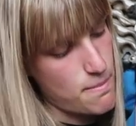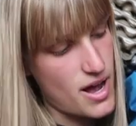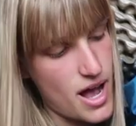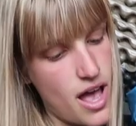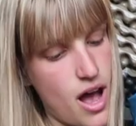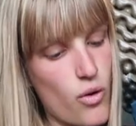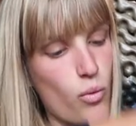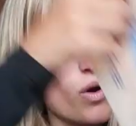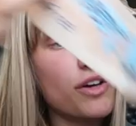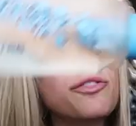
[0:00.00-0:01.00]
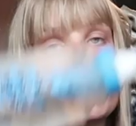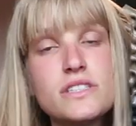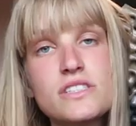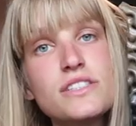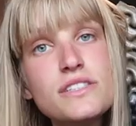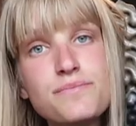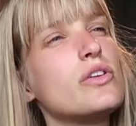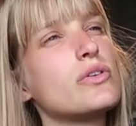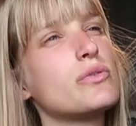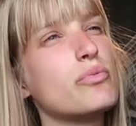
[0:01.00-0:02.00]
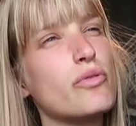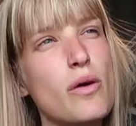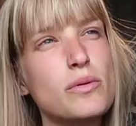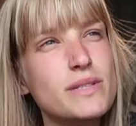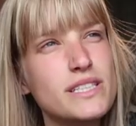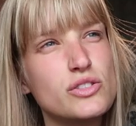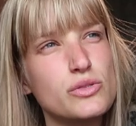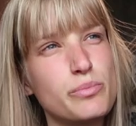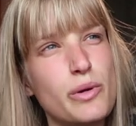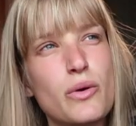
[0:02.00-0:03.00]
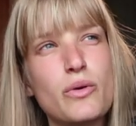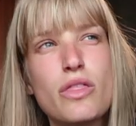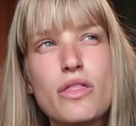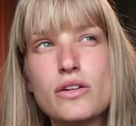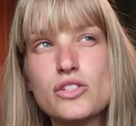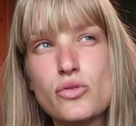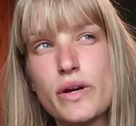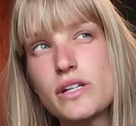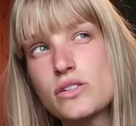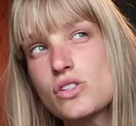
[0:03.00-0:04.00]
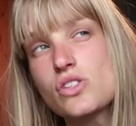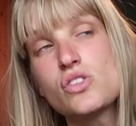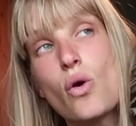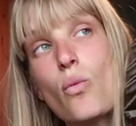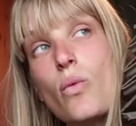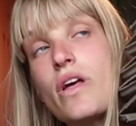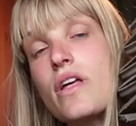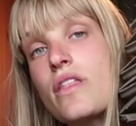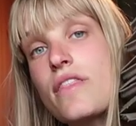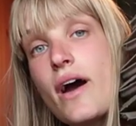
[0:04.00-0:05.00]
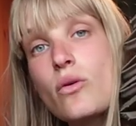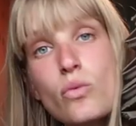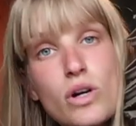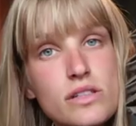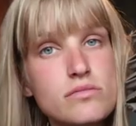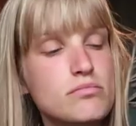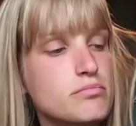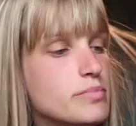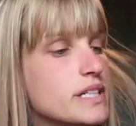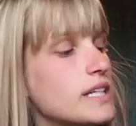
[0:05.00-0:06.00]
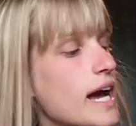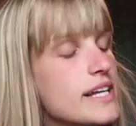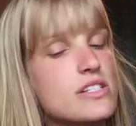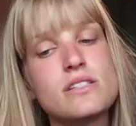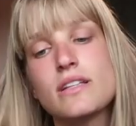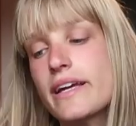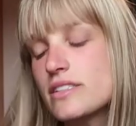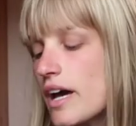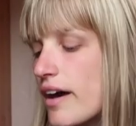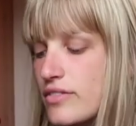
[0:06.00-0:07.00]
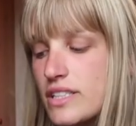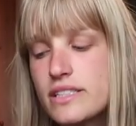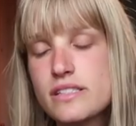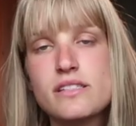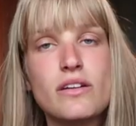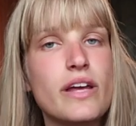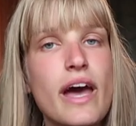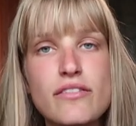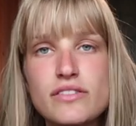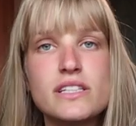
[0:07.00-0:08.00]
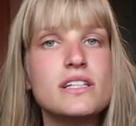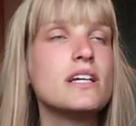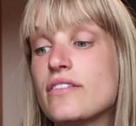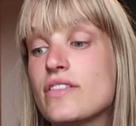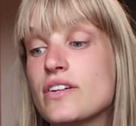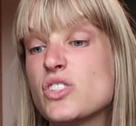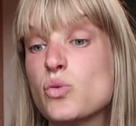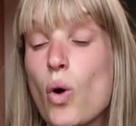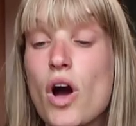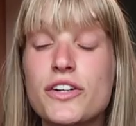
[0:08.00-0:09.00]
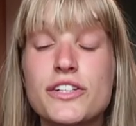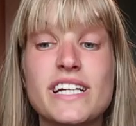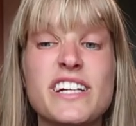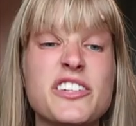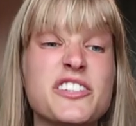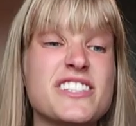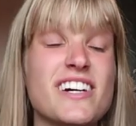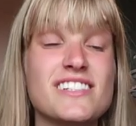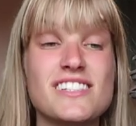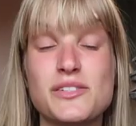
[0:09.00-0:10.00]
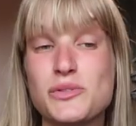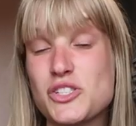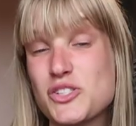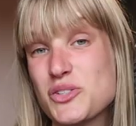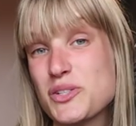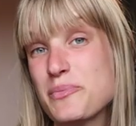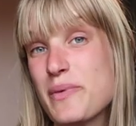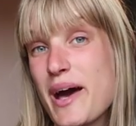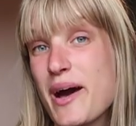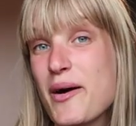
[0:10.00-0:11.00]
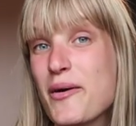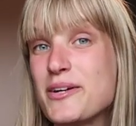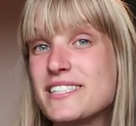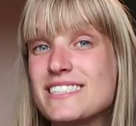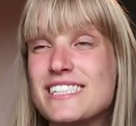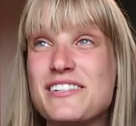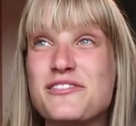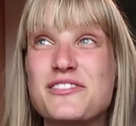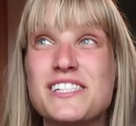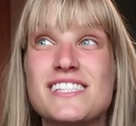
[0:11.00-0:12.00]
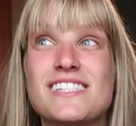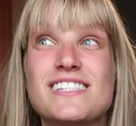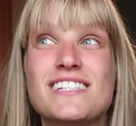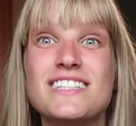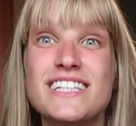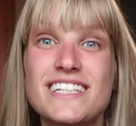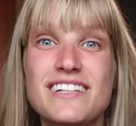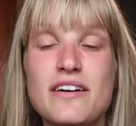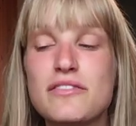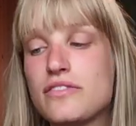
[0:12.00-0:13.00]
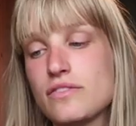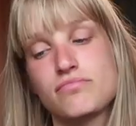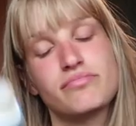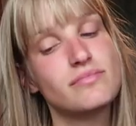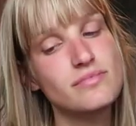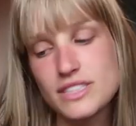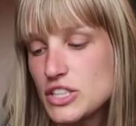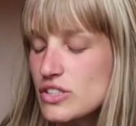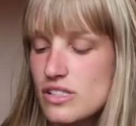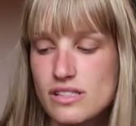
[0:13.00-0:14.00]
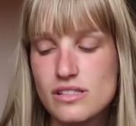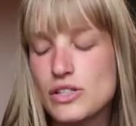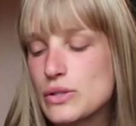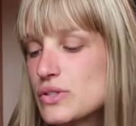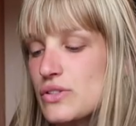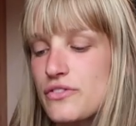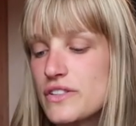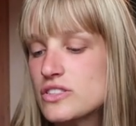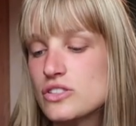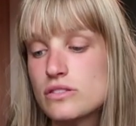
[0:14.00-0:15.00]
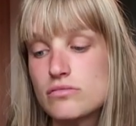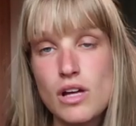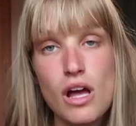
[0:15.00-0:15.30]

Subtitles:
my water filter. You could probably do both trails without one, but I just like to have it. It's not heavy. If there's water that you're not so sure about, if it's clean enough, you just use your filter